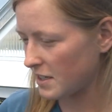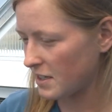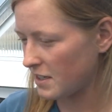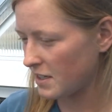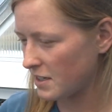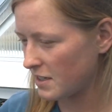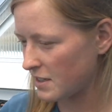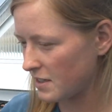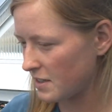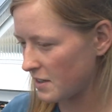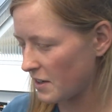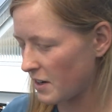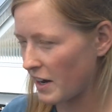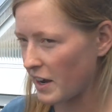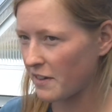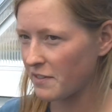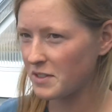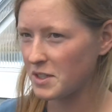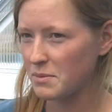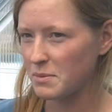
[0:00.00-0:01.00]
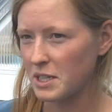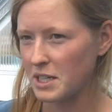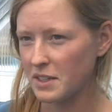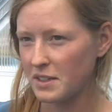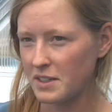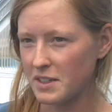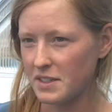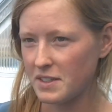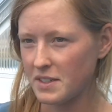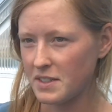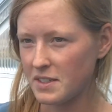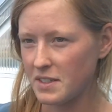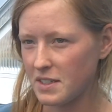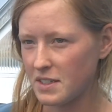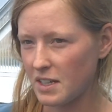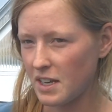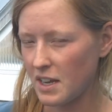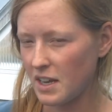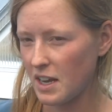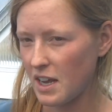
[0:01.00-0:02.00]
it, there have to be at
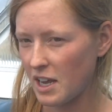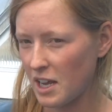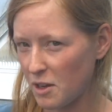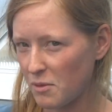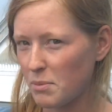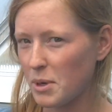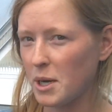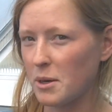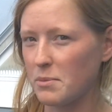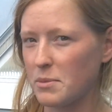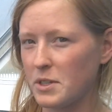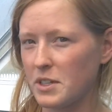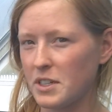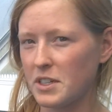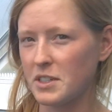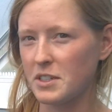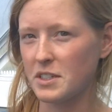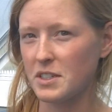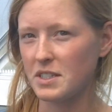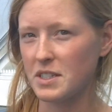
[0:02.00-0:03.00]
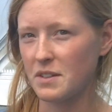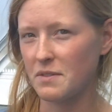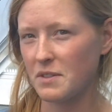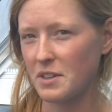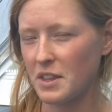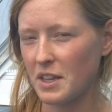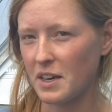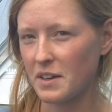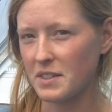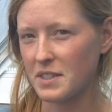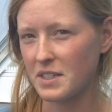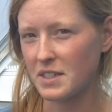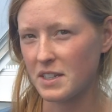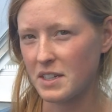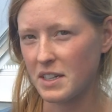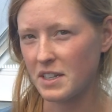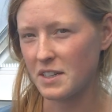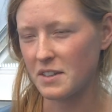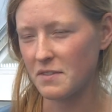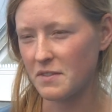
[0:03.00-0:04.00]
least 8 populations of 1,000
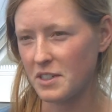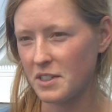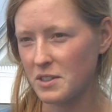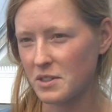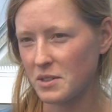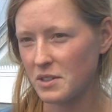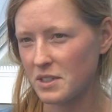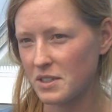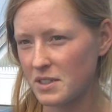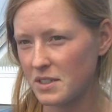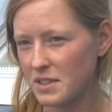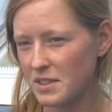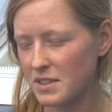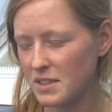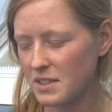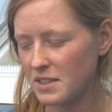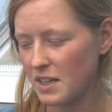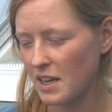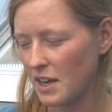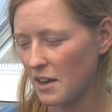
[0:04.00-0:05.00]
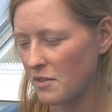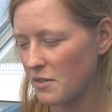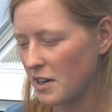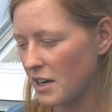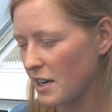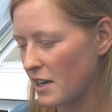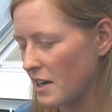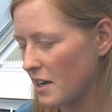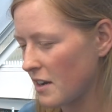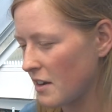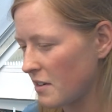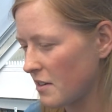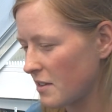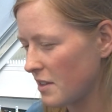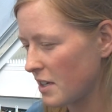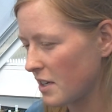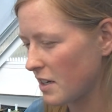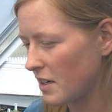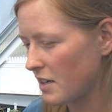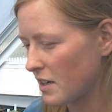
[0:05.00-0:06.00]
individuals. And right now
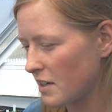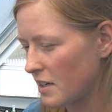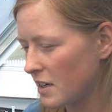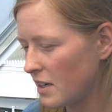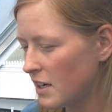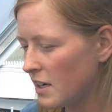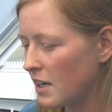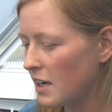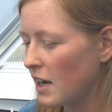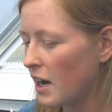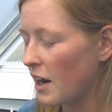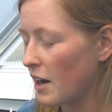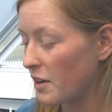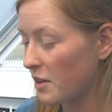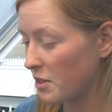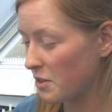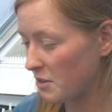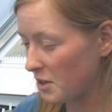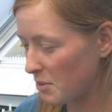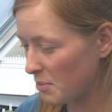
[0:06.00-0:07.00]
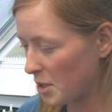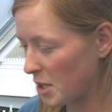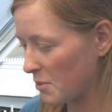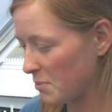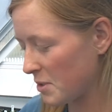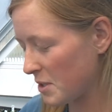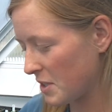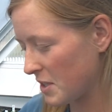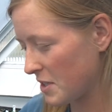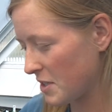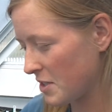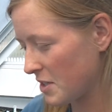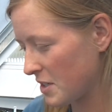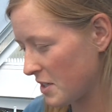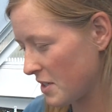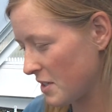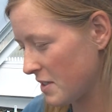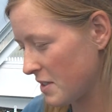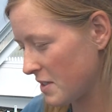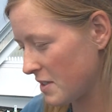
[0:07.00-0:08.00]
there are 3
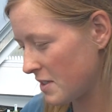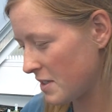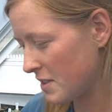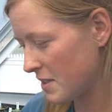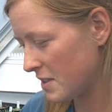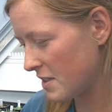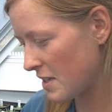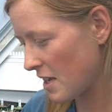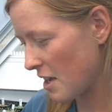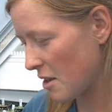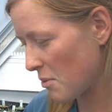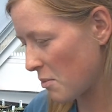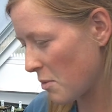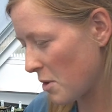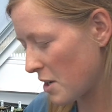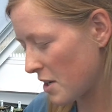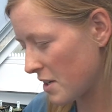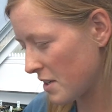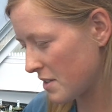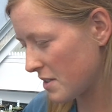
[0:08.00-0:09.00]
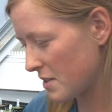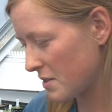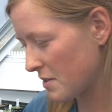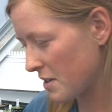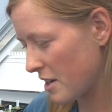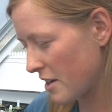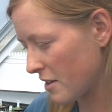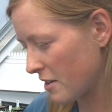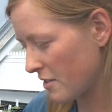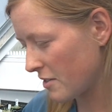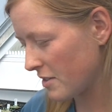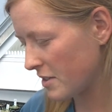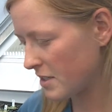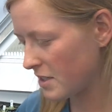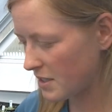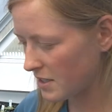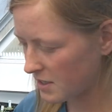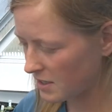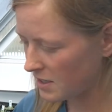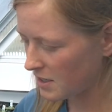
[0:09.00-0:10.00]
populations, and one is
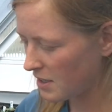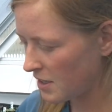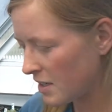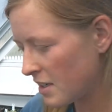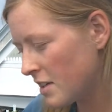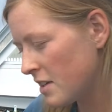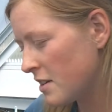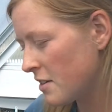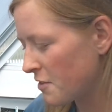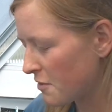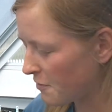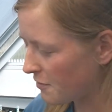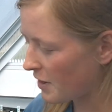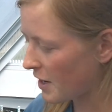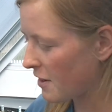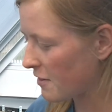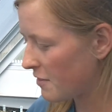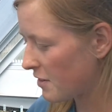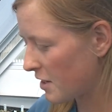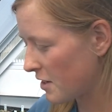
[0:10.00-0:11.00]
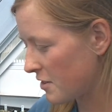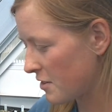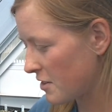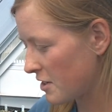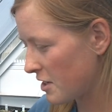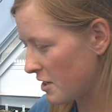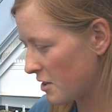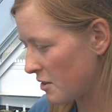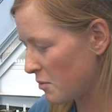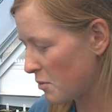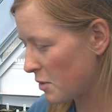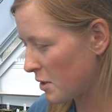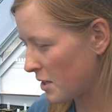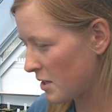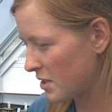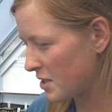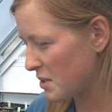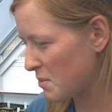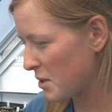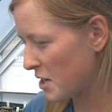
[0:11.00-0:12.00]
around 500,
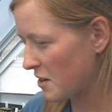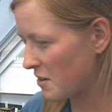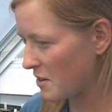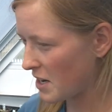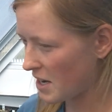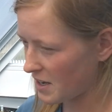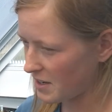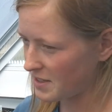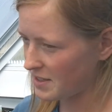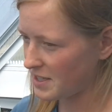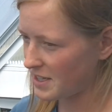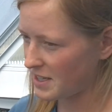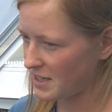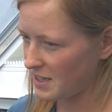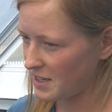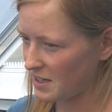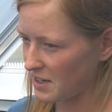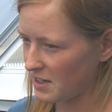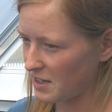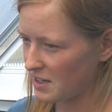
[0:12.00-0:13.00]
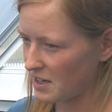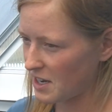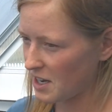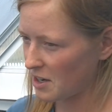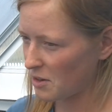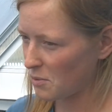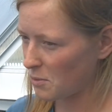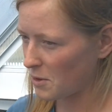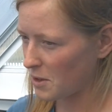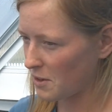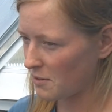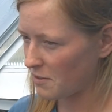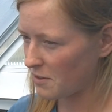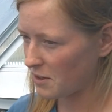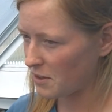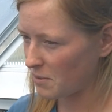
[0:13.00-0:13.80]
one's about 19, and one of